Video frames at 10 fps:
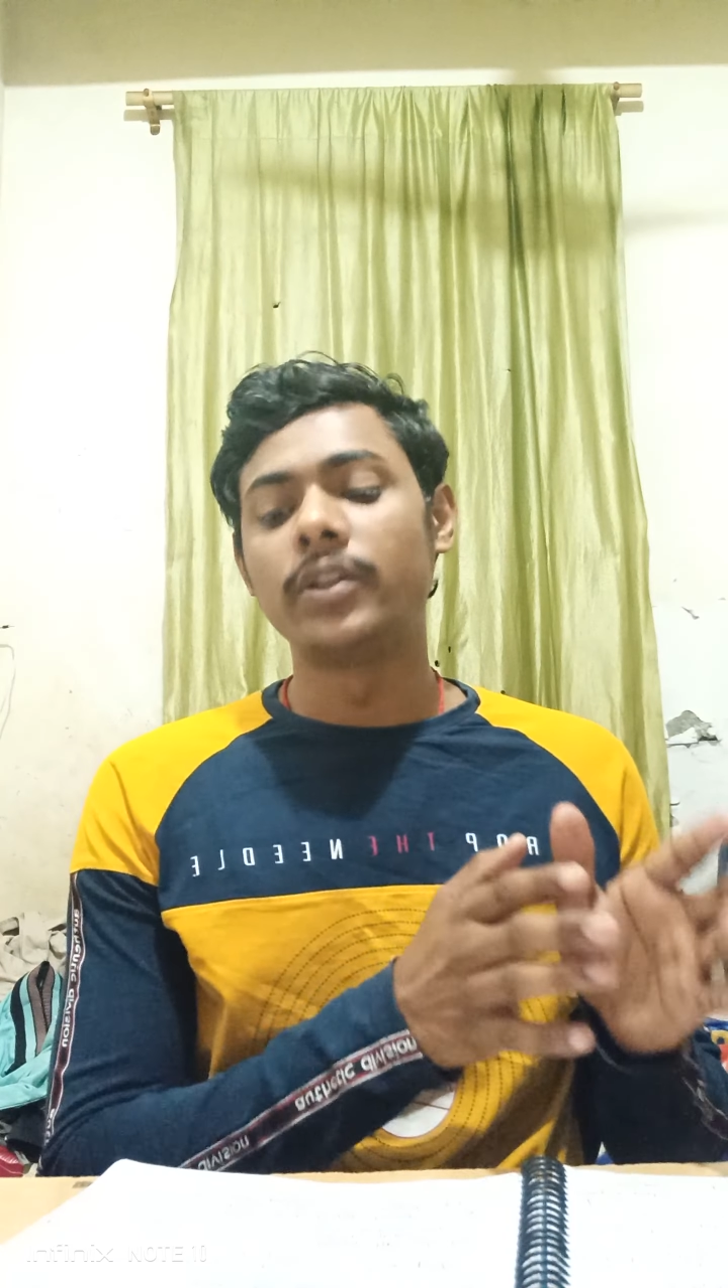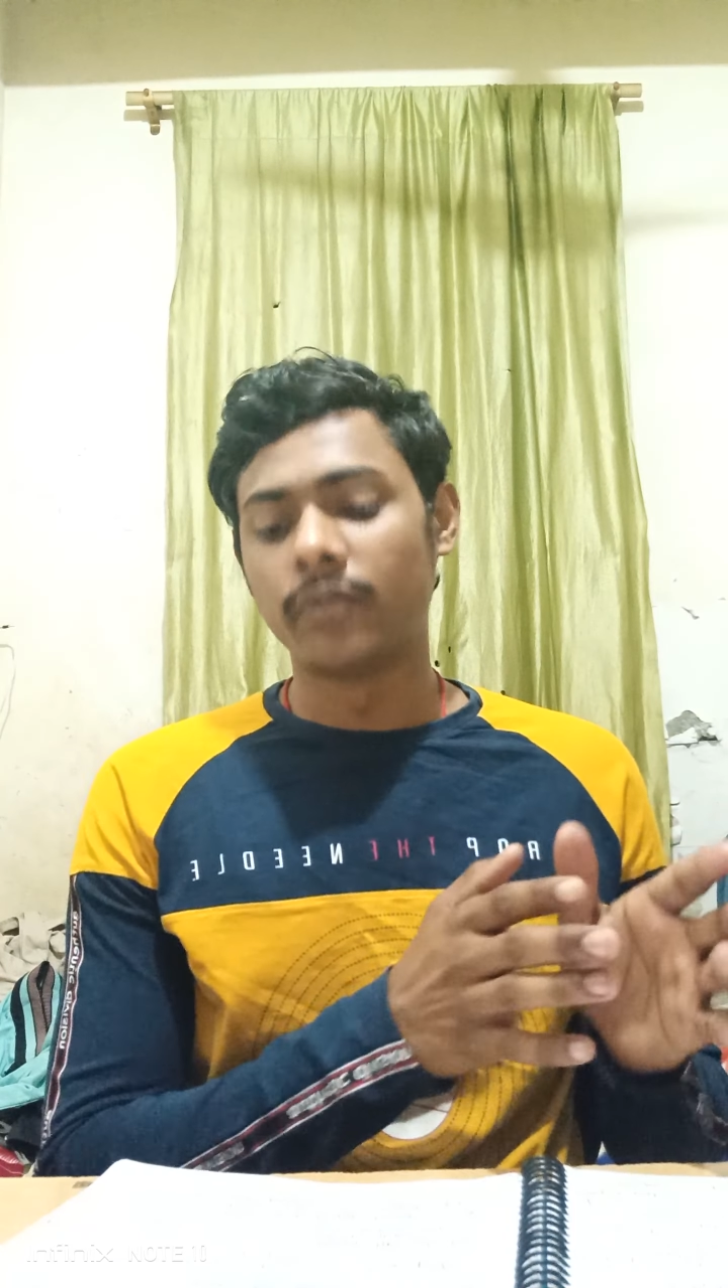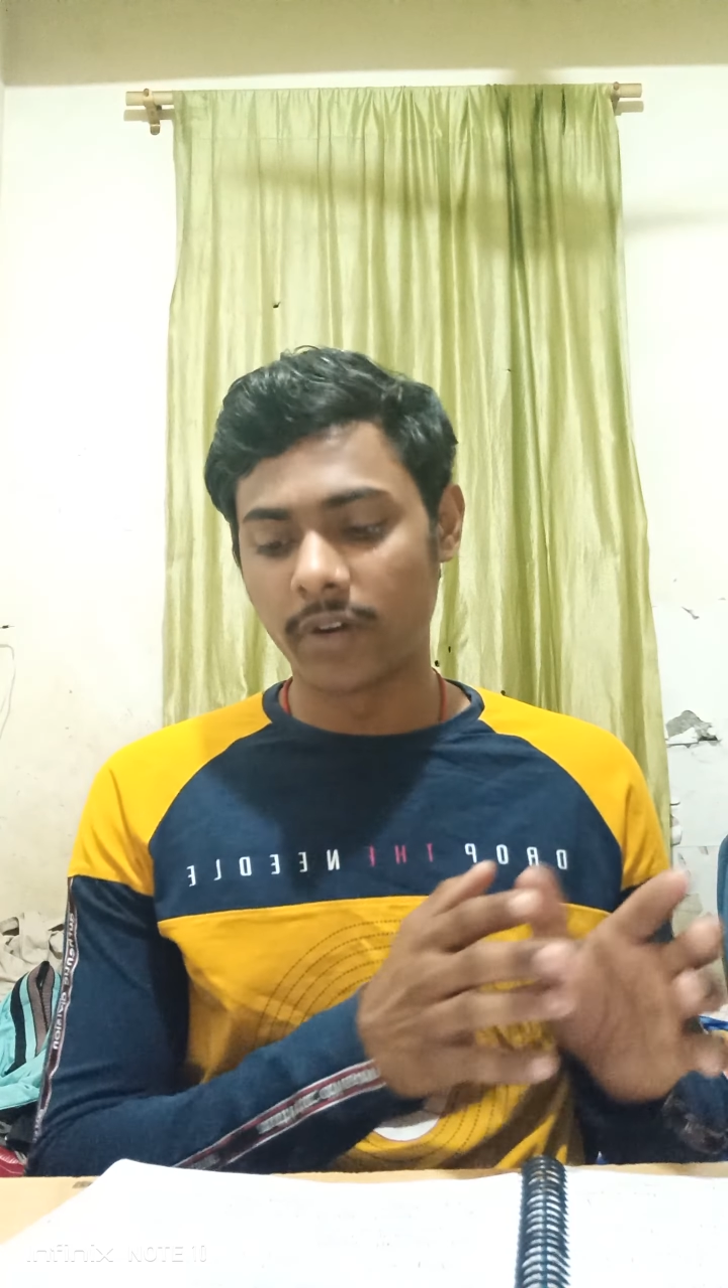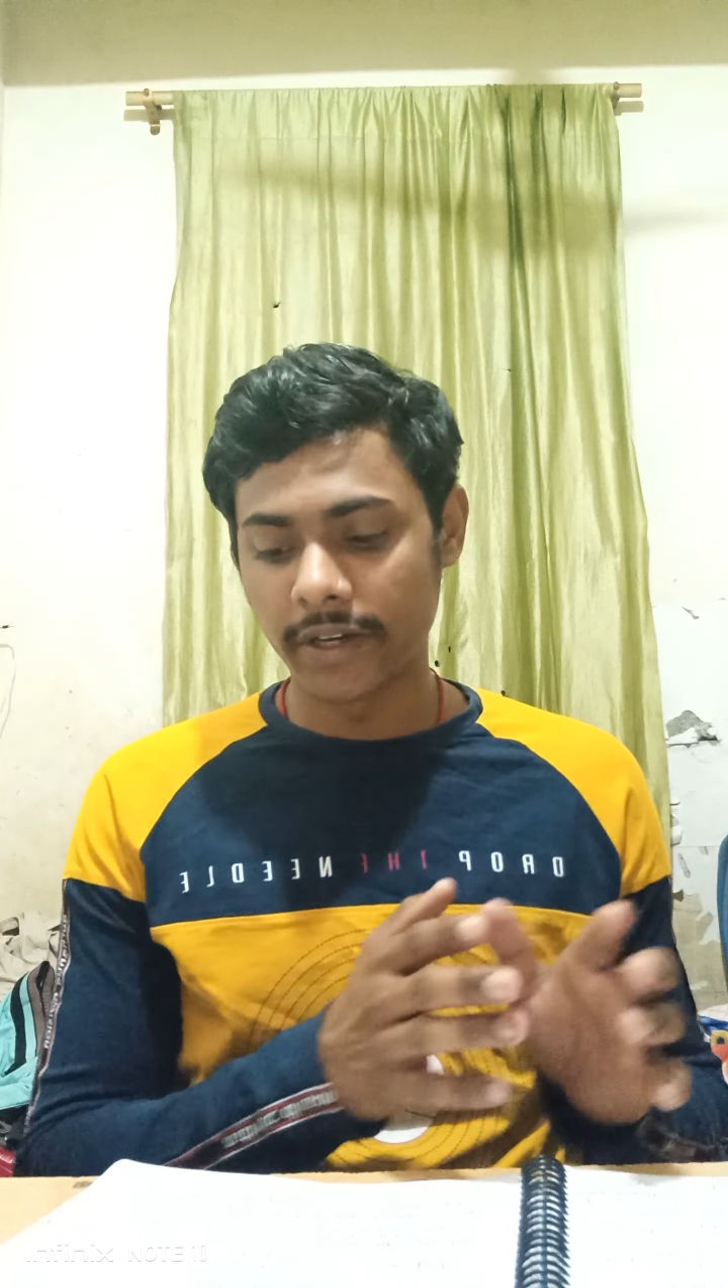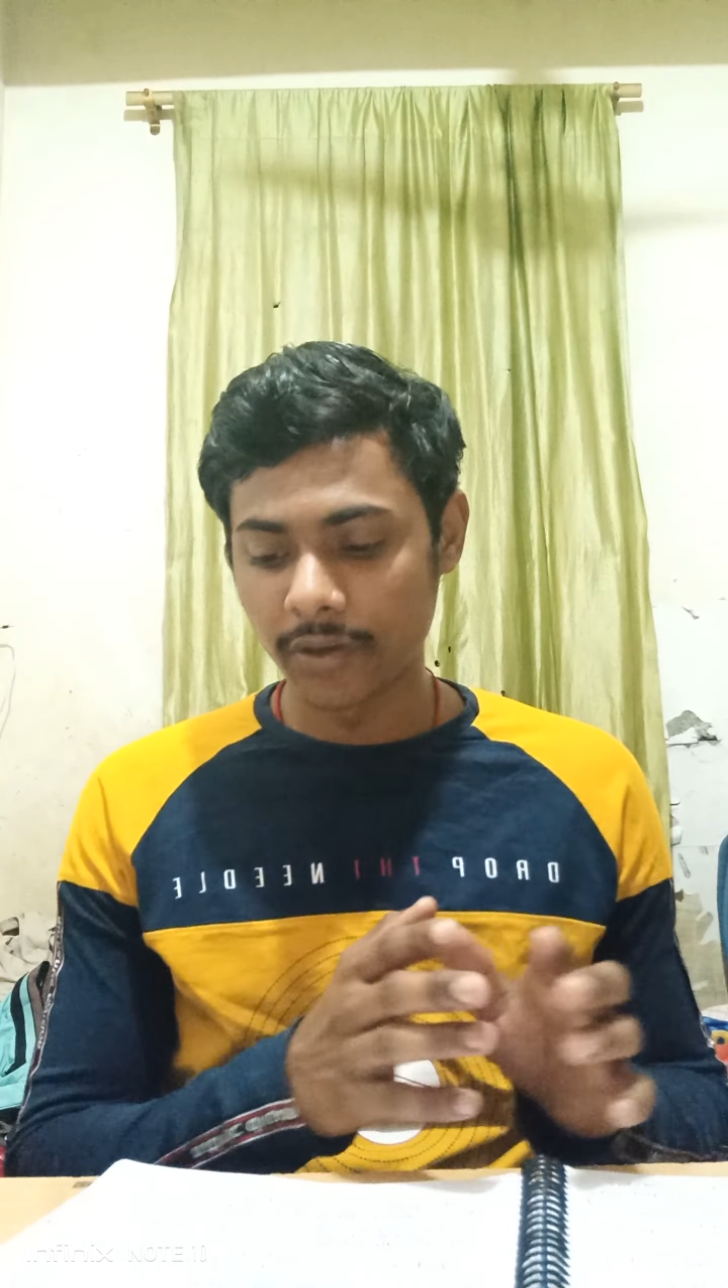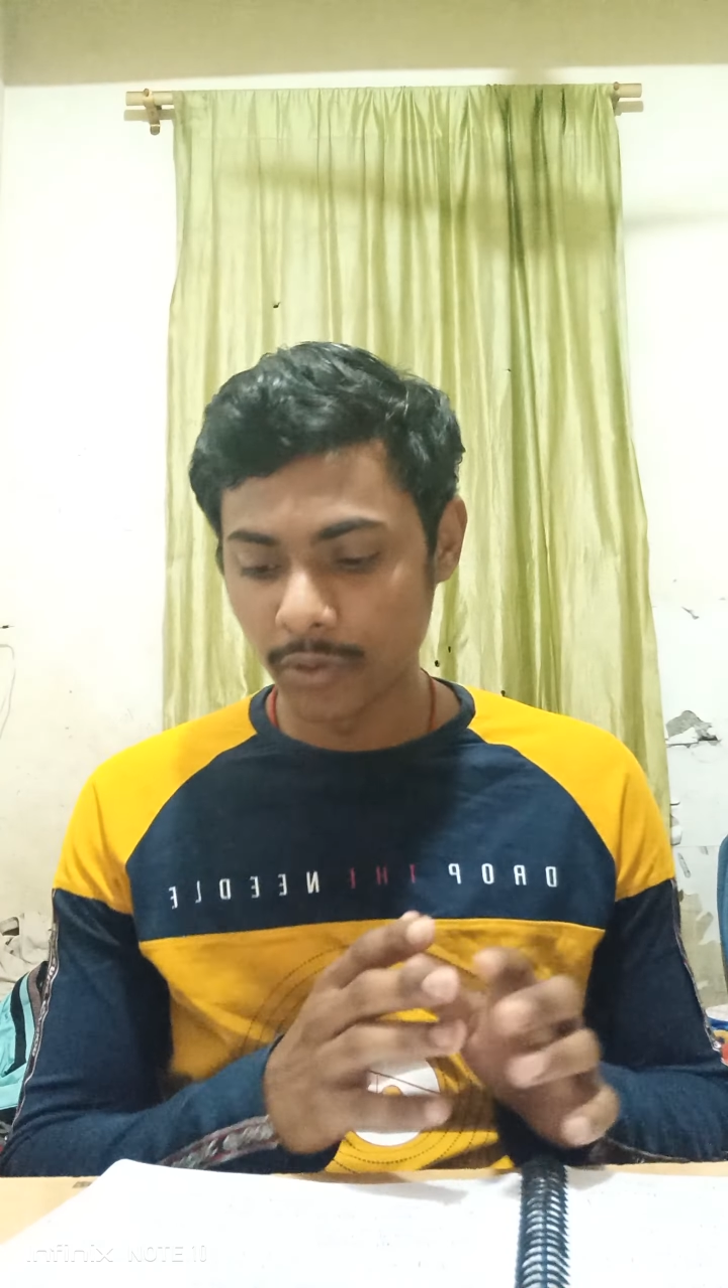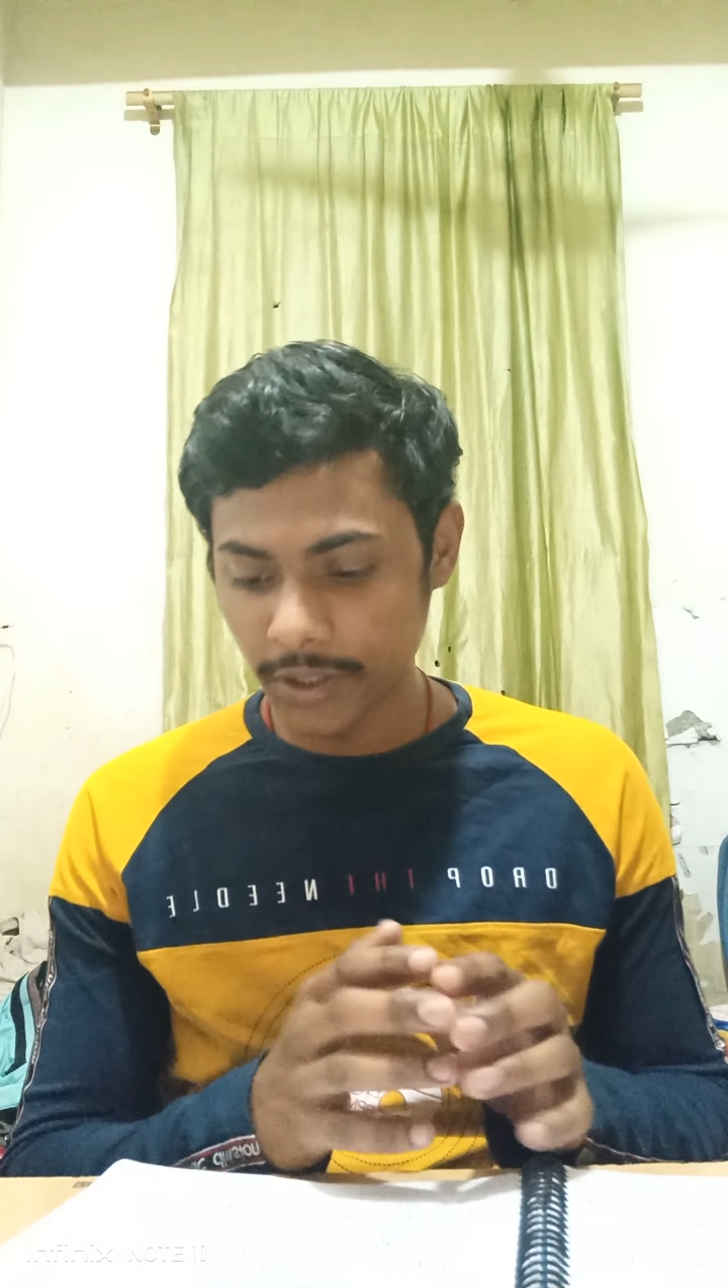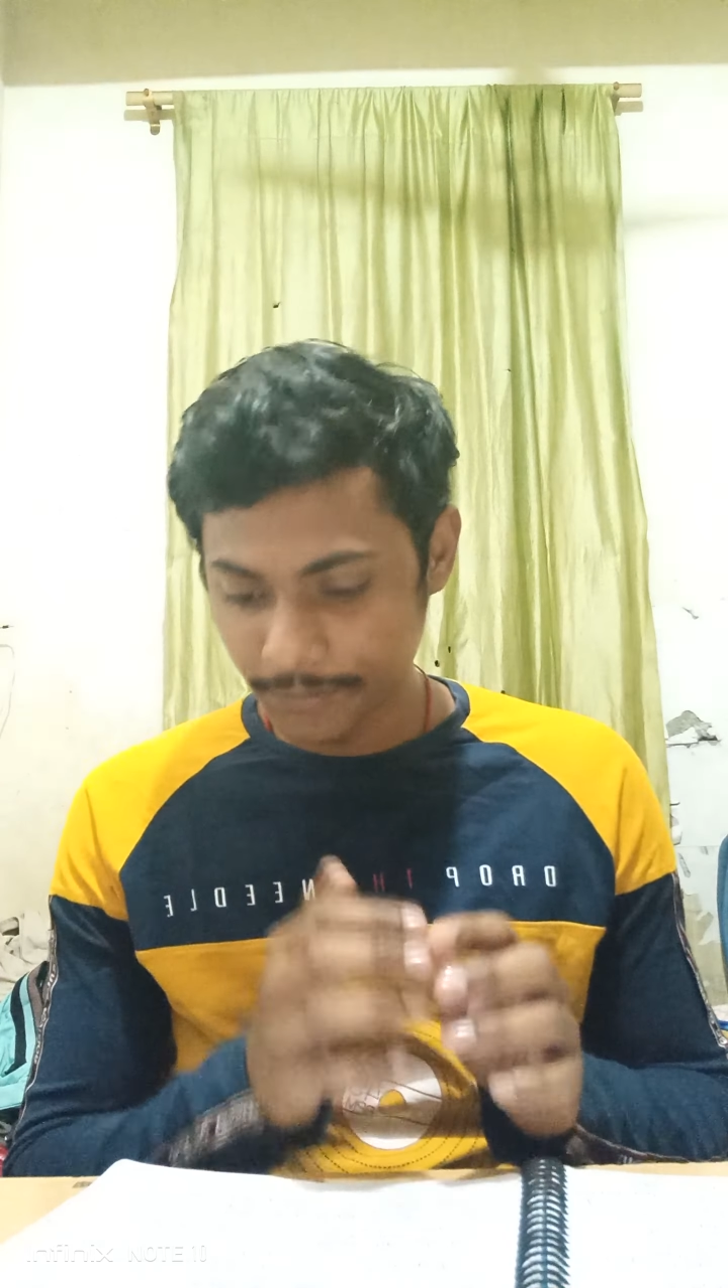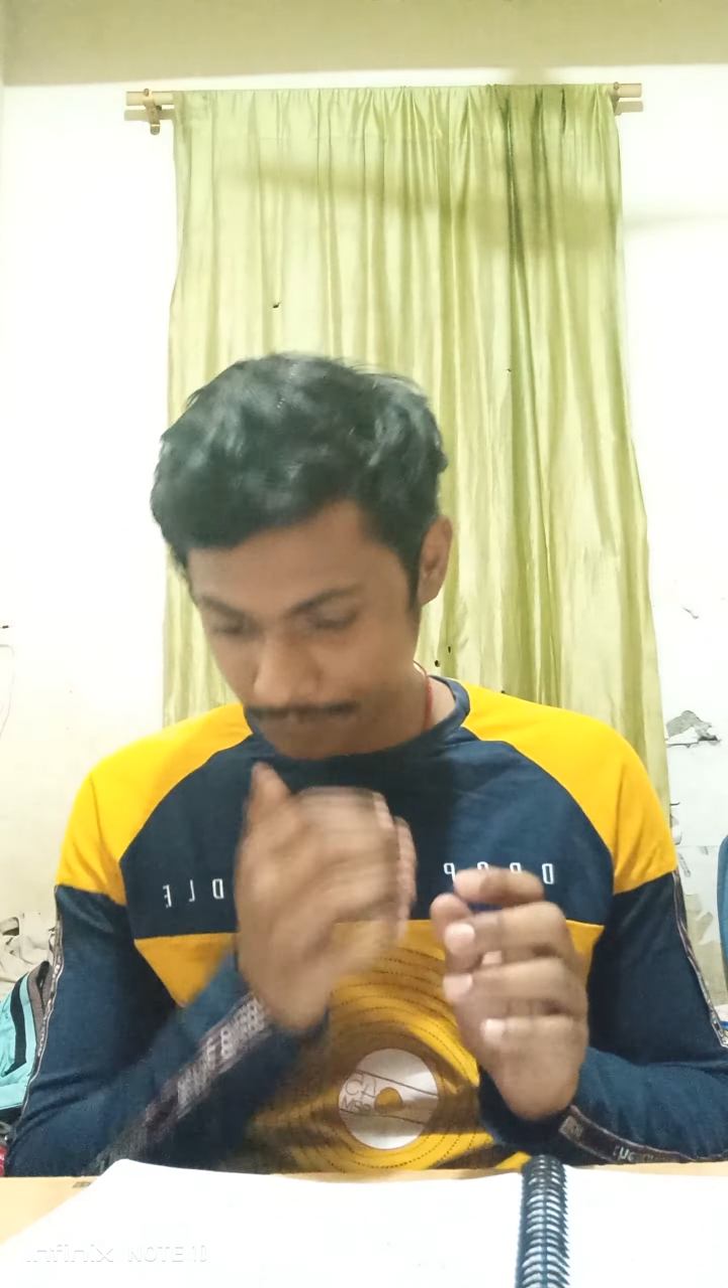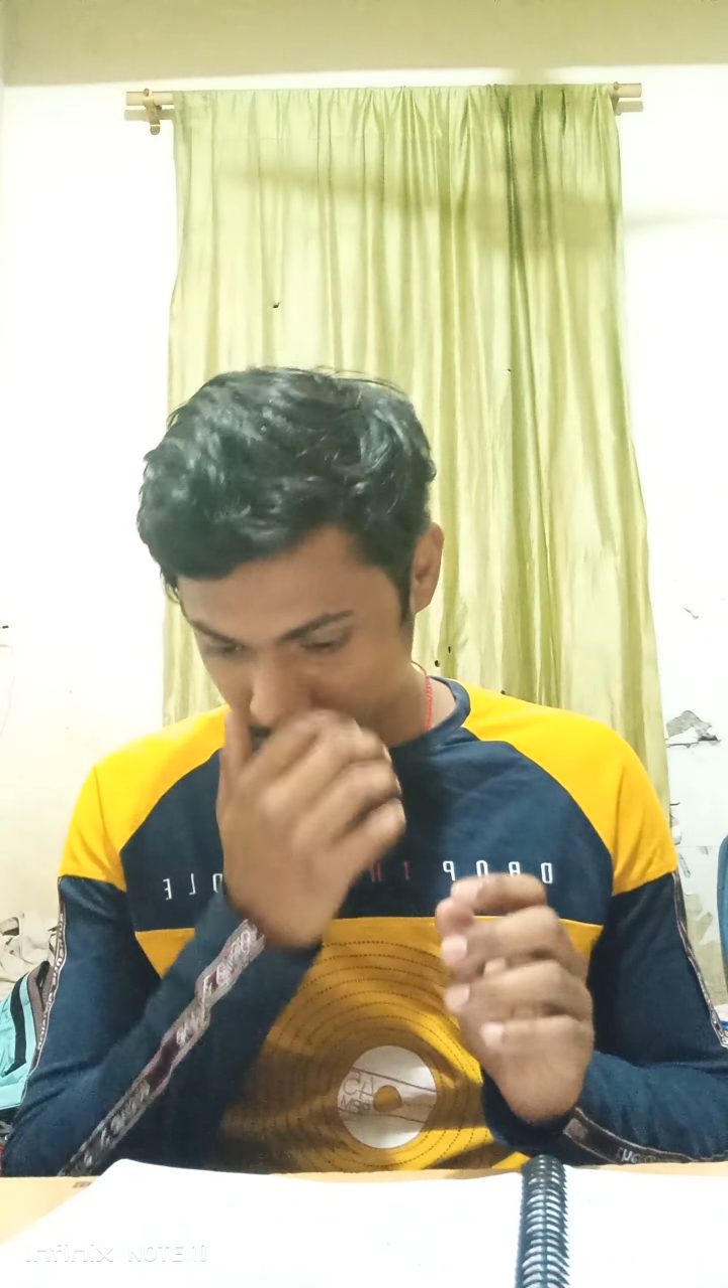in water, okay.